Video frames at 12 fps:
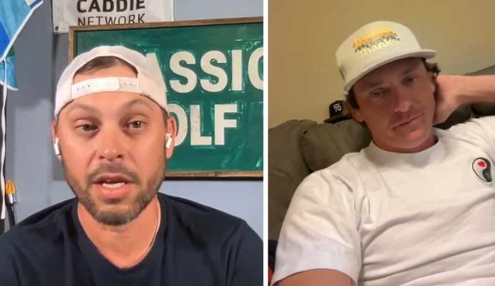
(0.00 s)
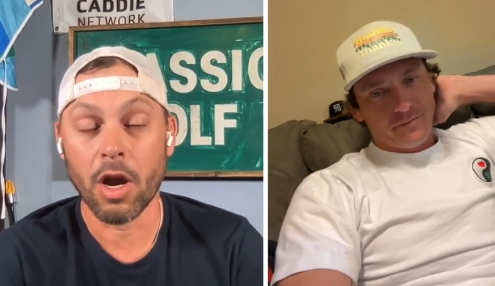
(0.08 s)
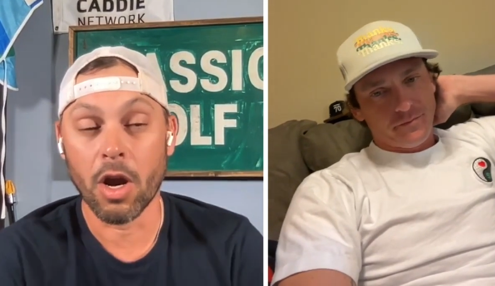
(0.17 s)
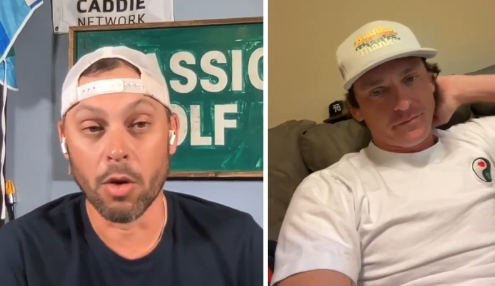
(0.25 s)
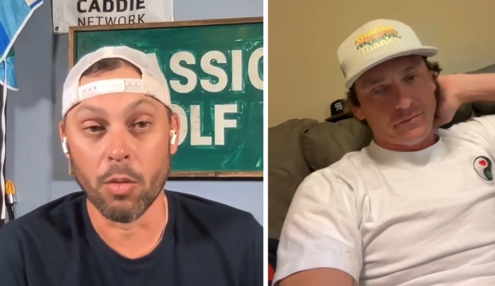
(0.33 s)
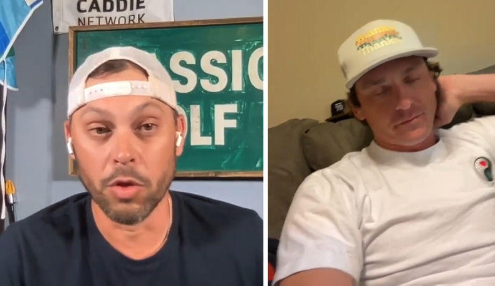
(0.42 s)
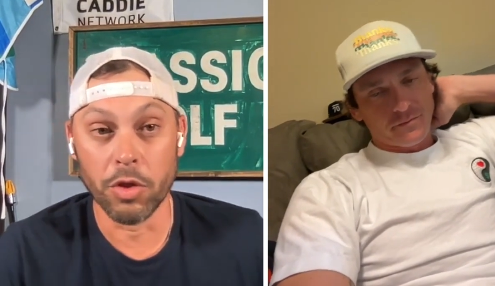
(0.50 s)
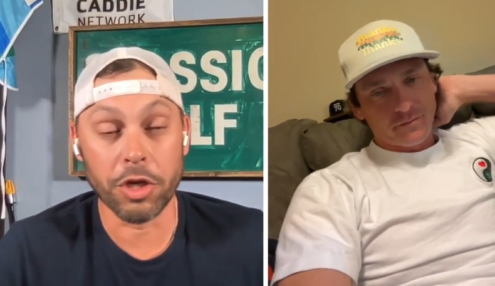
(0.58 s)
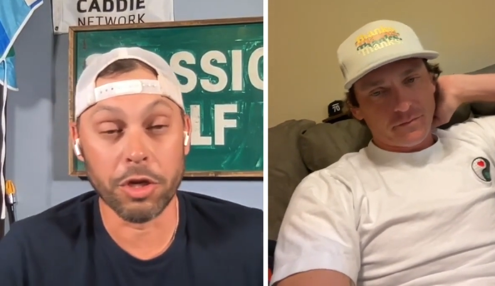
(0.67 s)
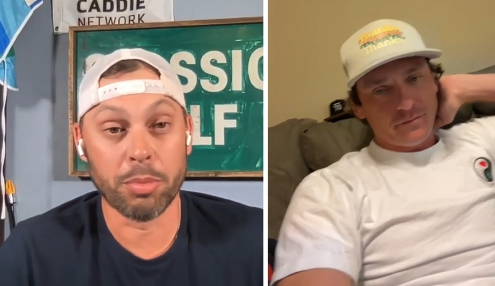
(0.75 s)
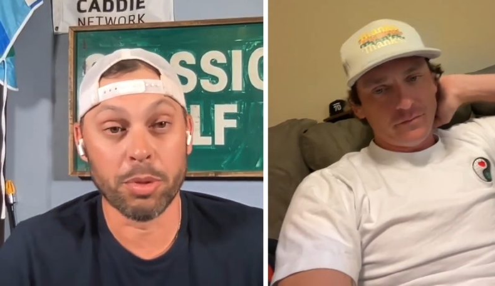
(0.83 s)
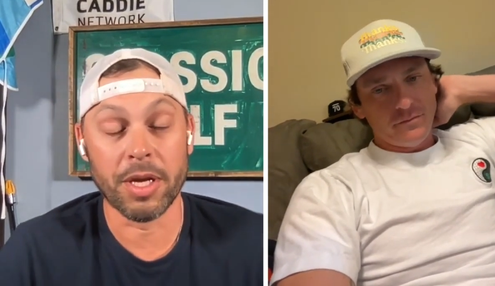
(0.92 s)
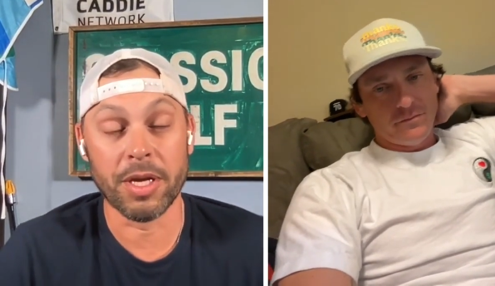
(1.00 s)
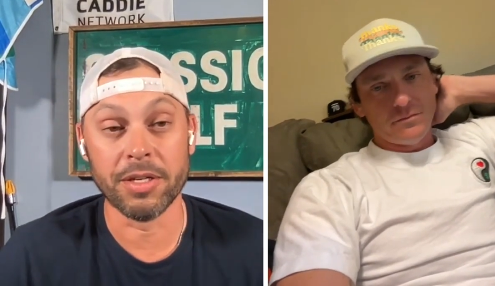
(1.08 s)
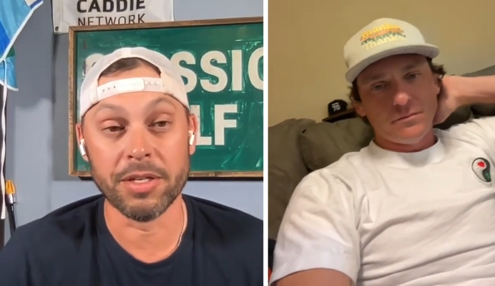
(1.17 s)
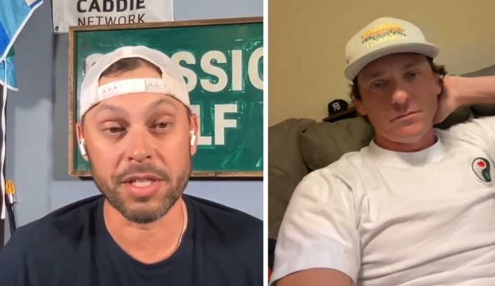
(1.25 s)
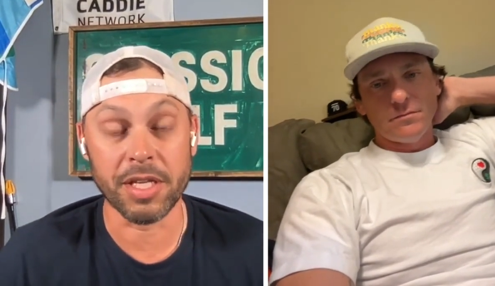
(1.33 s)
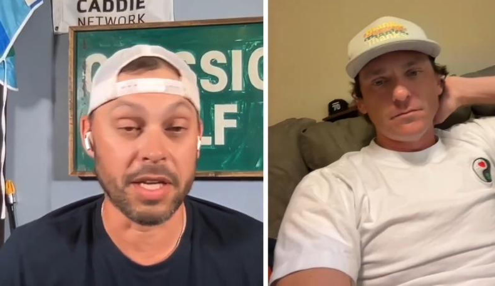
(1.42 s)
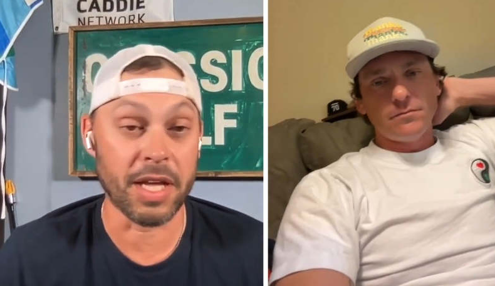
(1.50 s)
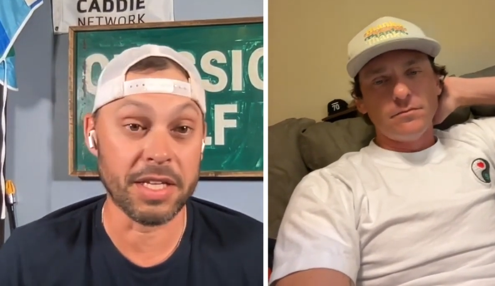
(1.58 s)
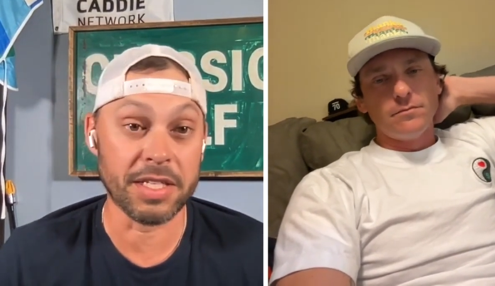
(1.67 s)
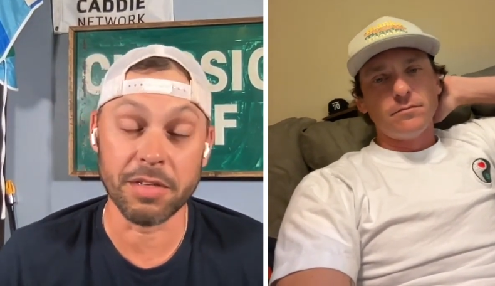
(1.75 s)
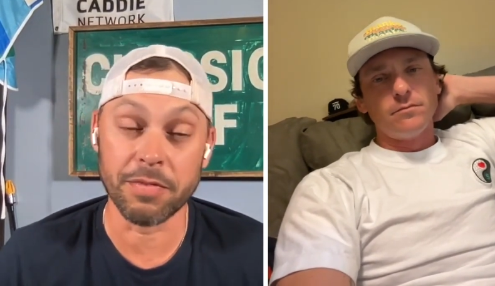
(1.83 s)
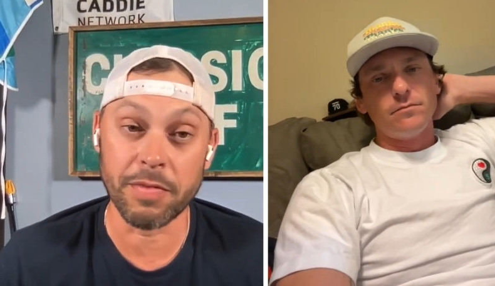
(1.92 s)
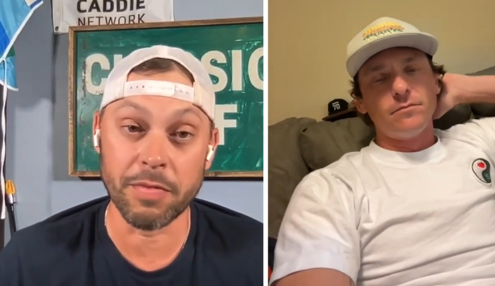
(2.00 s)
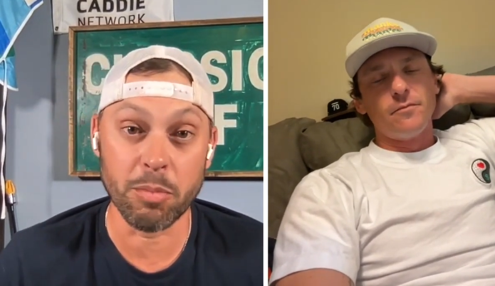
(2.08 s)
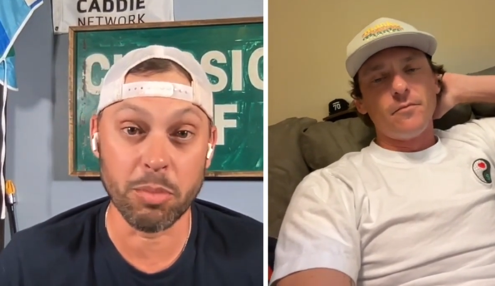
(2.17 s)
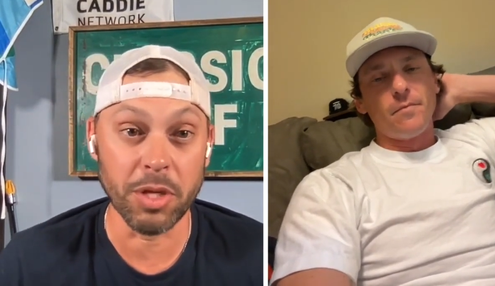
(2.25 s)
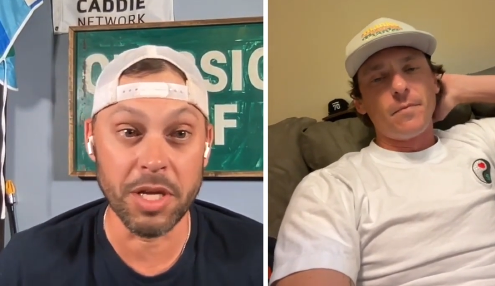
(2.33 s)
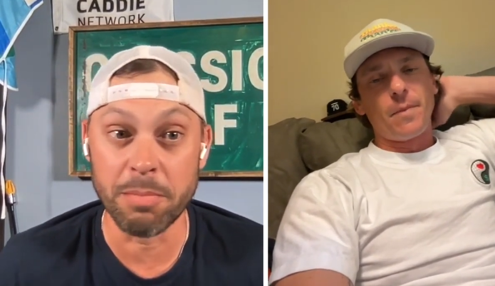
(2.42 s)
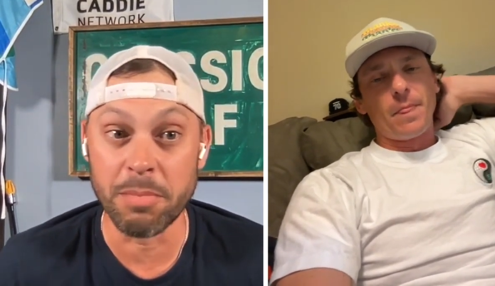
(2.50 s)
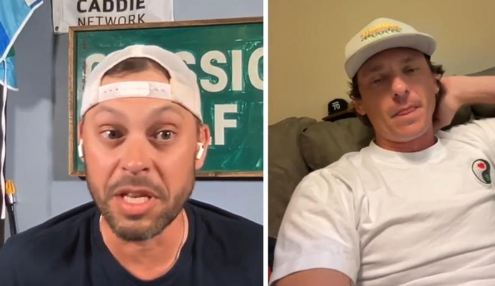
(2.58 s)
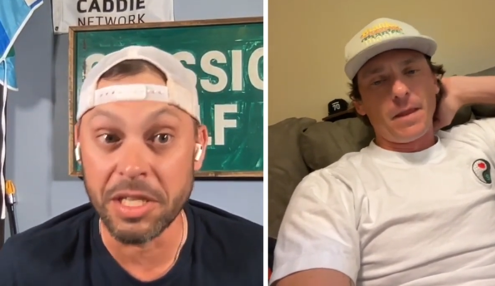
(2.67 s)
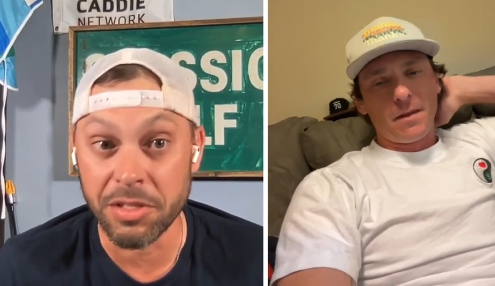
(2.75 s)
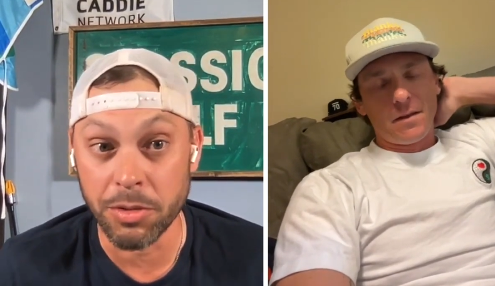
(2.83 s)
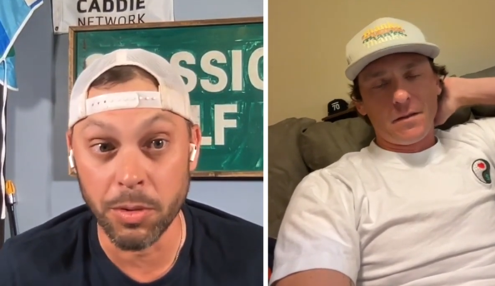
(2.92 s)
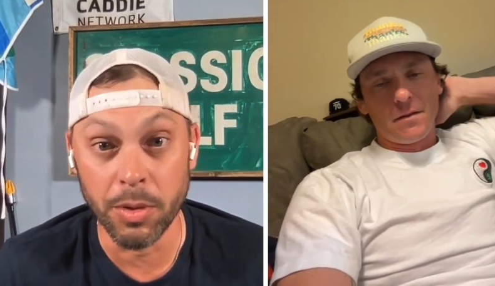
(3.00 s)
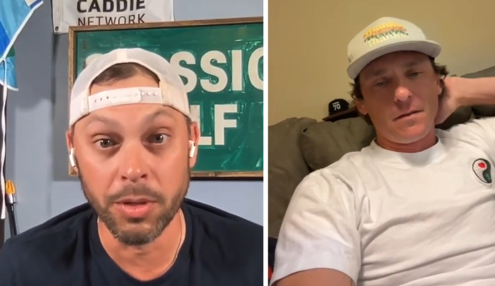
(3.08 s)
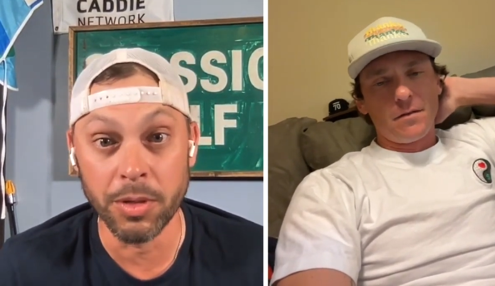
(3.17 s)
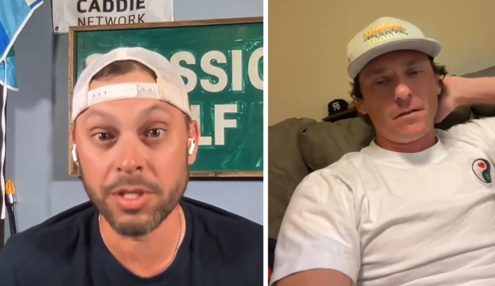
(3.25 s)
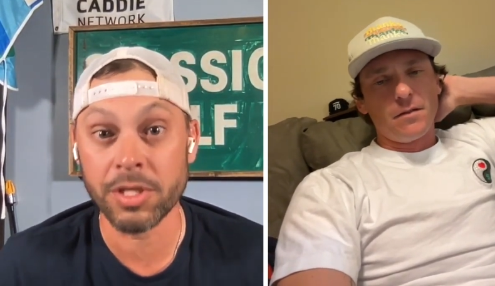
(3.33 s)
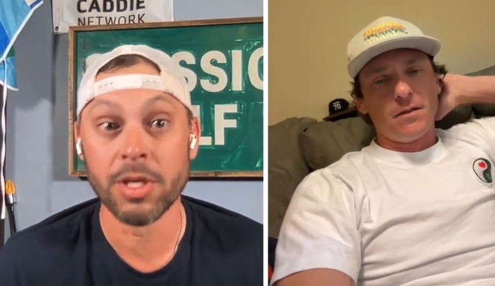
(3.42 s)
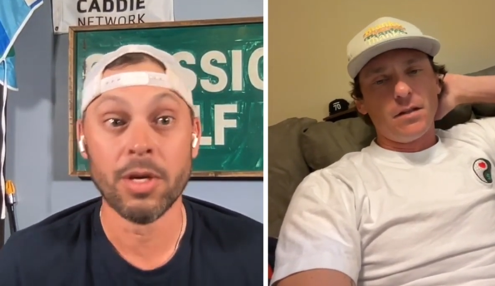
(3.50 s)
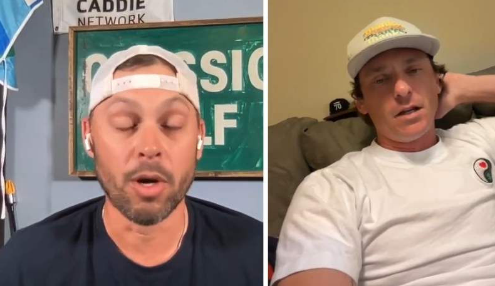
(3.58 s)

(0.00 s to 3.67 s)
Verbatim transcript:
Speaker 1: are really good players and guys that have even played mini tours yeah.